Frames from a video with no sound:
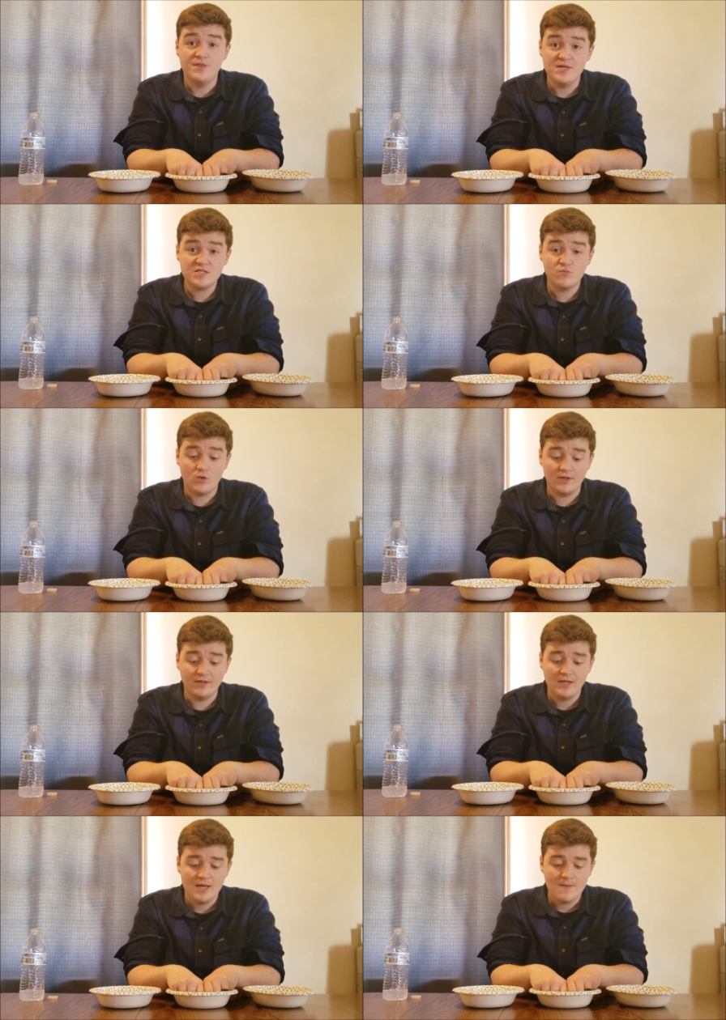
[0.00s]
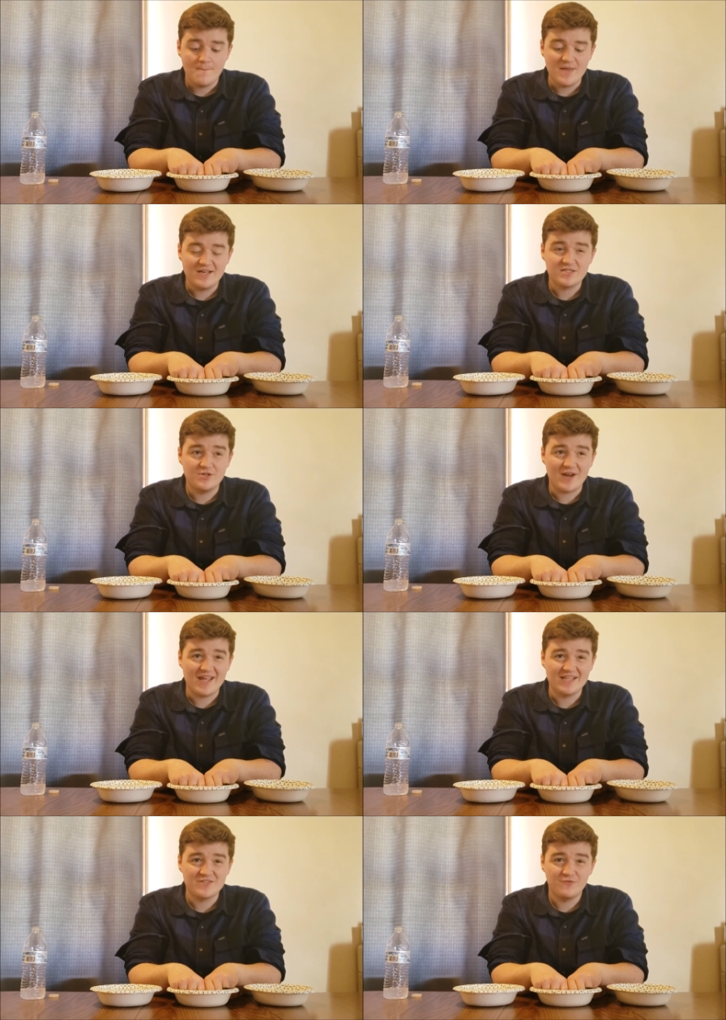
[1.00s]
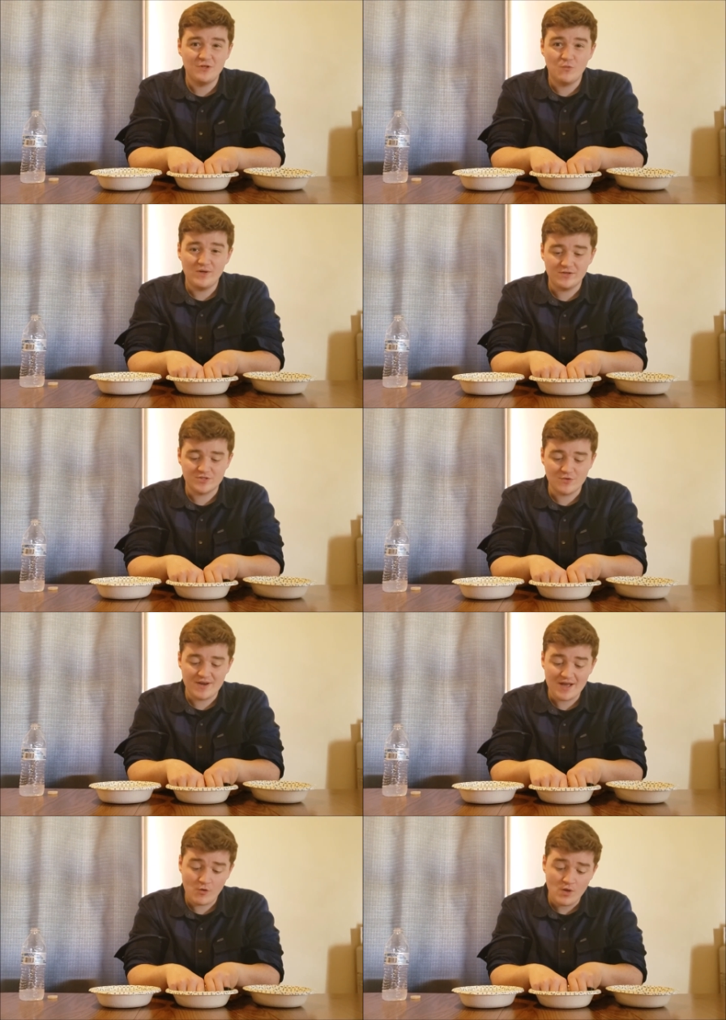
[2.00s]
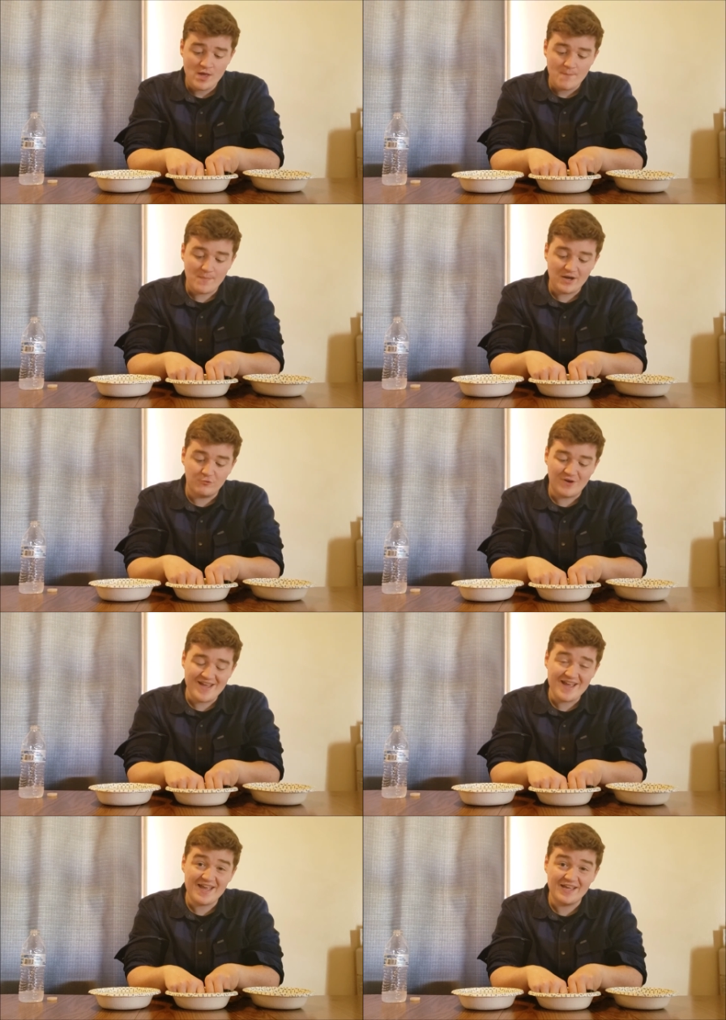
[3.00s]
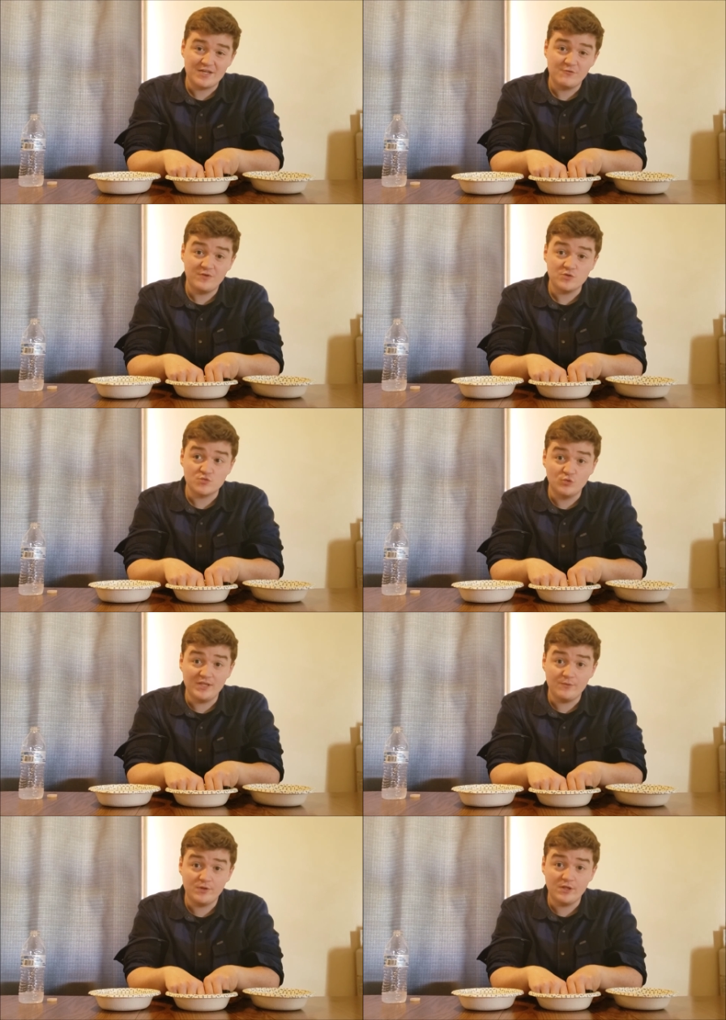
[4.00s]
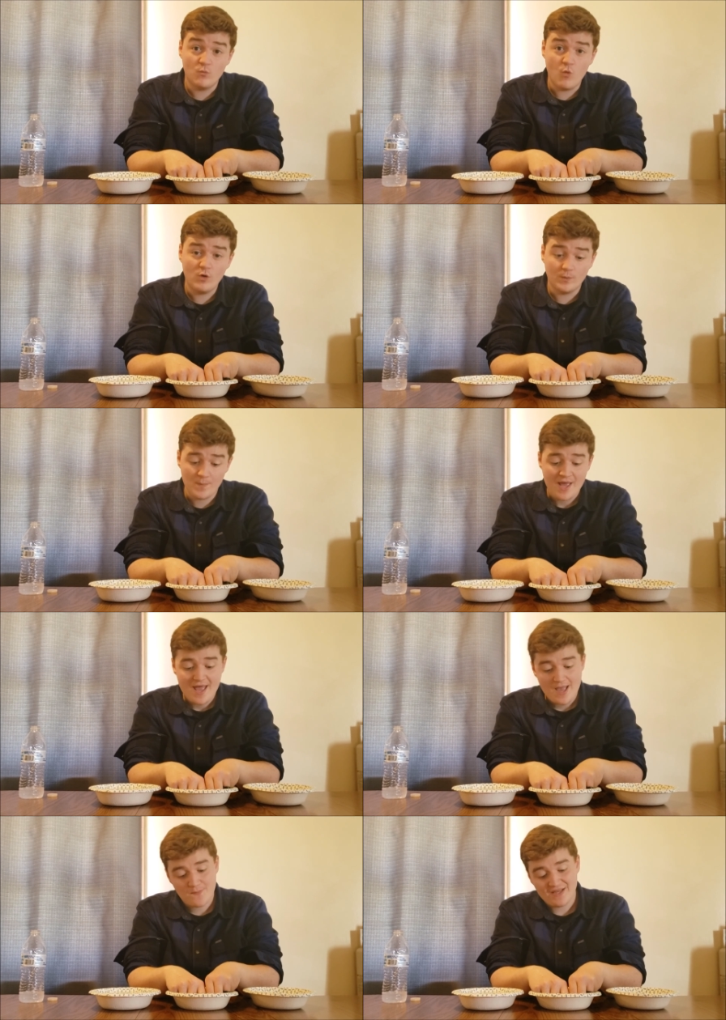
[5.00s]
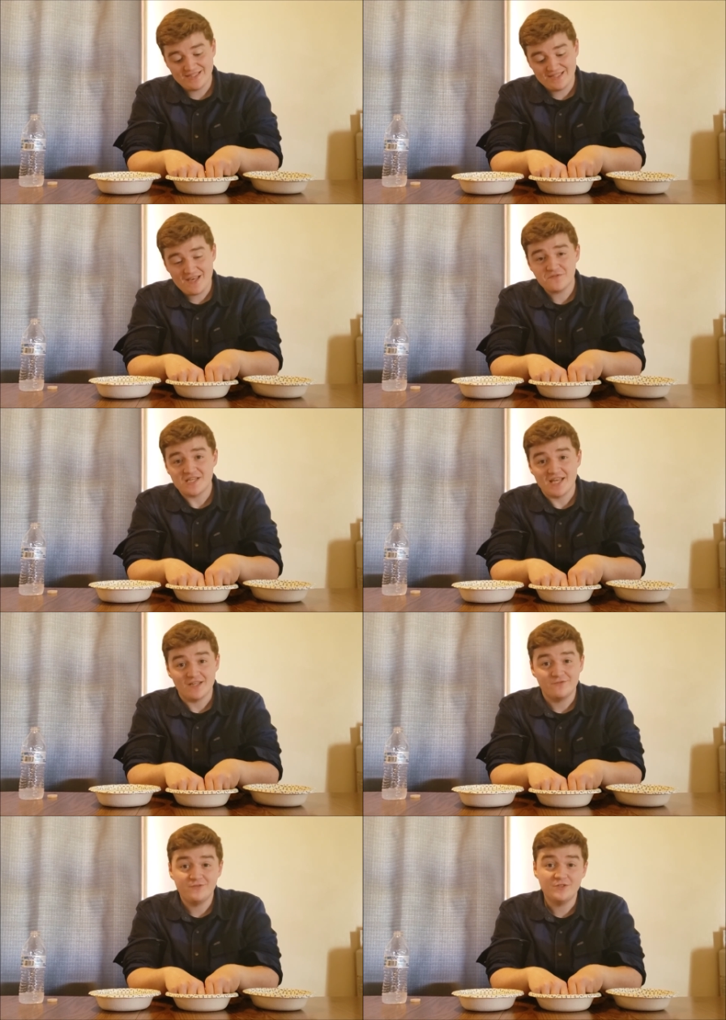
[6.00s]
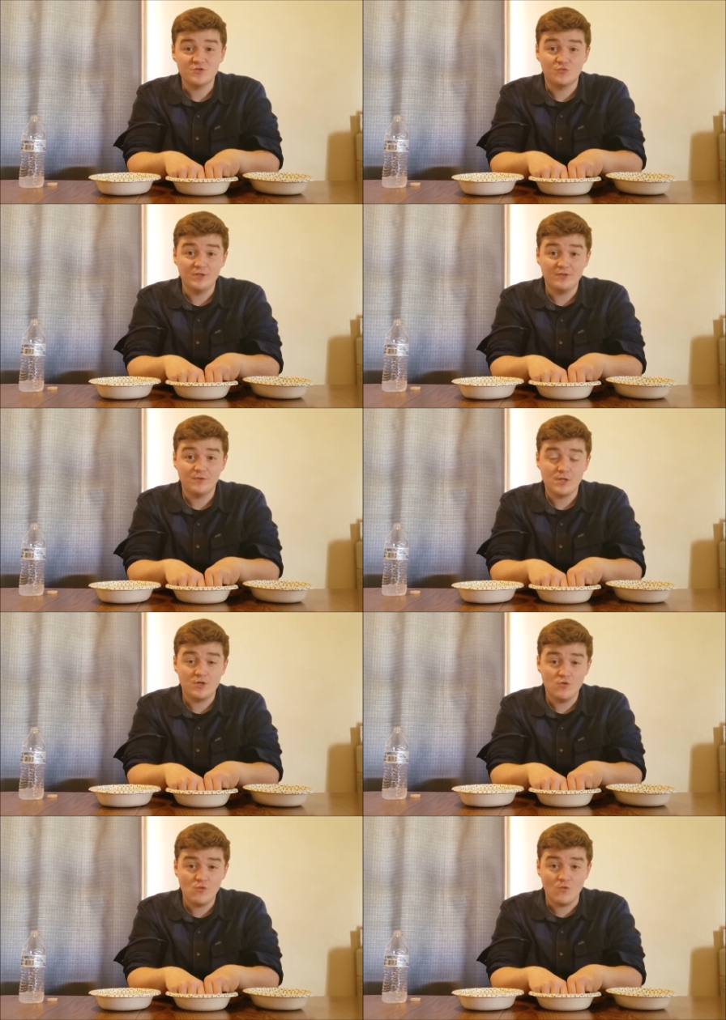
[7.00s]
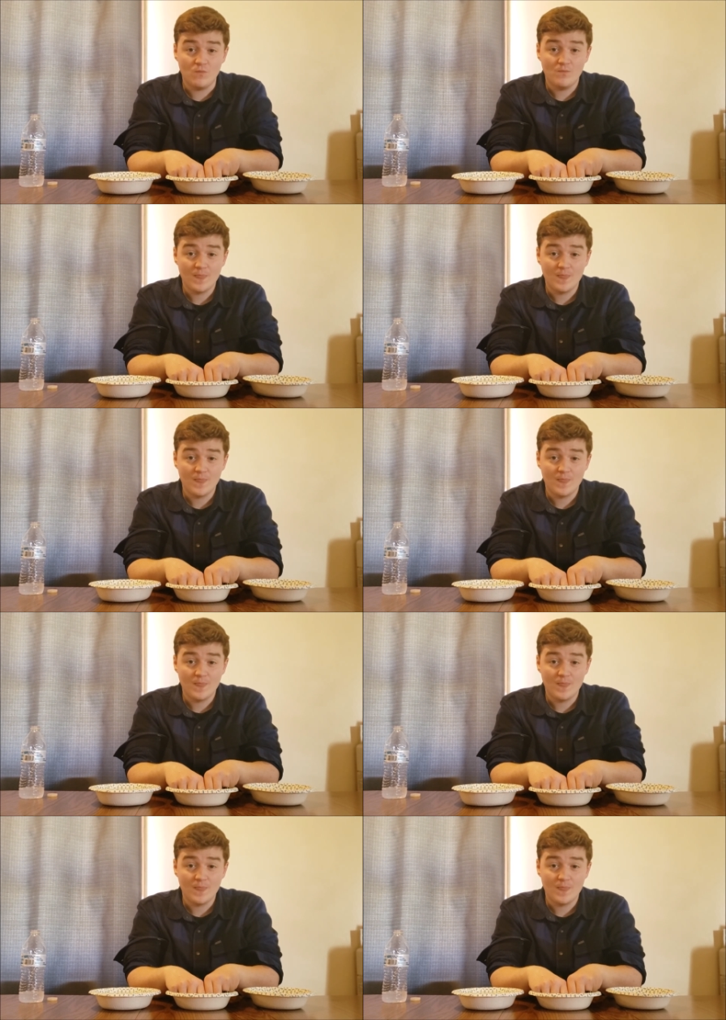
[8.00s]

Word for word: this one makes your hands feel weird. So now my right hand feels really, really warm and my left hand feels really, really cool.